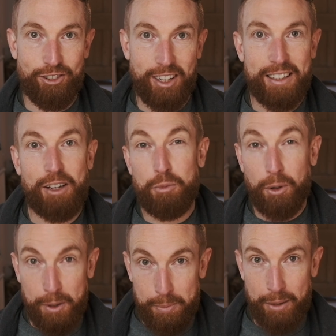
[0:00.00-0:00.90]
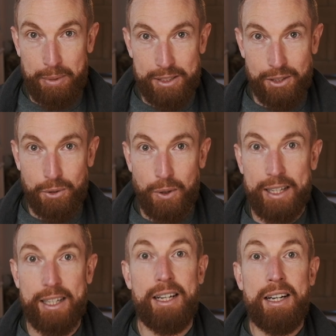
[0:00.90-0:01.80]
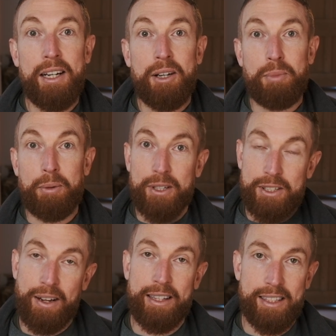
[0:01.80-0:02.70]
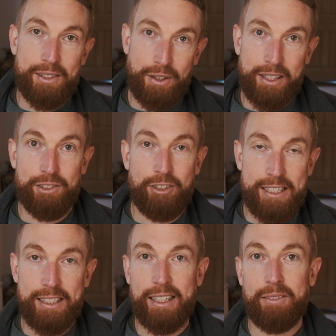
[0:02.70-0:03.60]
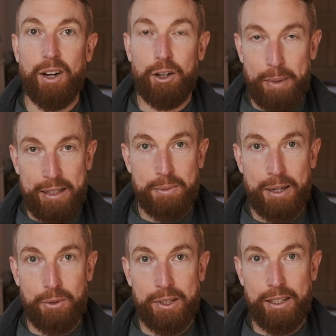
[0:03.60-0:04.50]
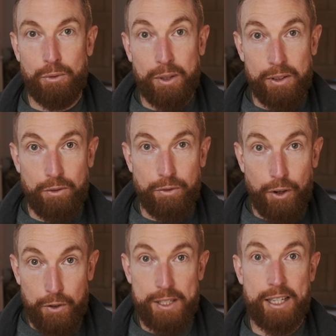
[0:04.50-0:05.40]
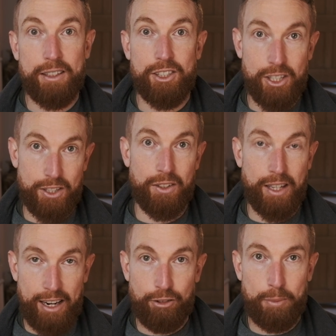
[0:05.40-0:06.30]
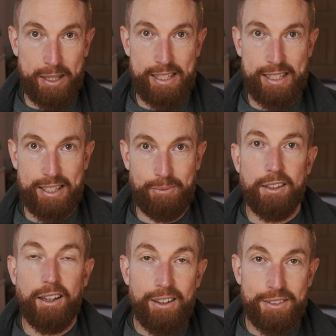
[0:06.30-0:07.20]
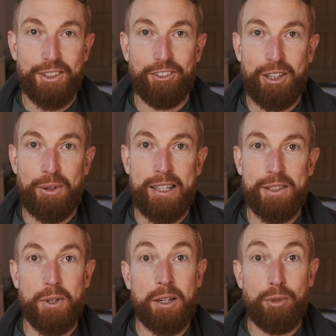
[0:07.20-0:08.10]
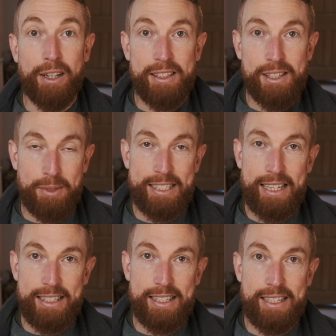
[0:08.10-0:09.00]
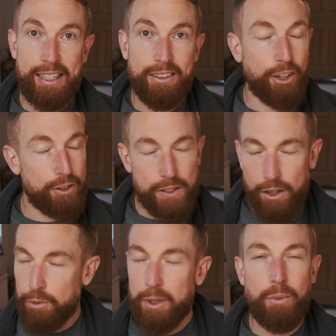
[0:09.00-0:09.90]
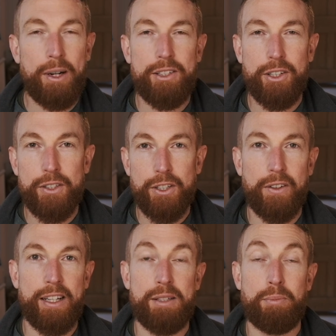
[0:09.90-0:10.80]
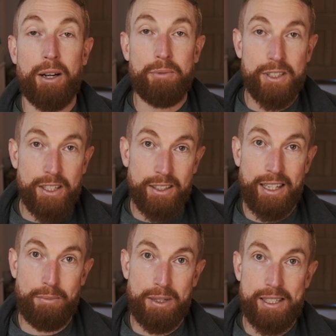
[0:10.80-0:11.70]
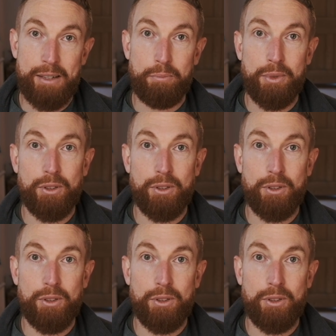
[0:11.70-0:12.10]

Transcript: running, that would probably be a bit too quick, but because I've had this fitness recently, I'll bounce back quickly with focusing just on the aerobic system. After 3 weeks, we're going to bring in some intensity. There are so many ways you can do this, but I'm just going to keep it simple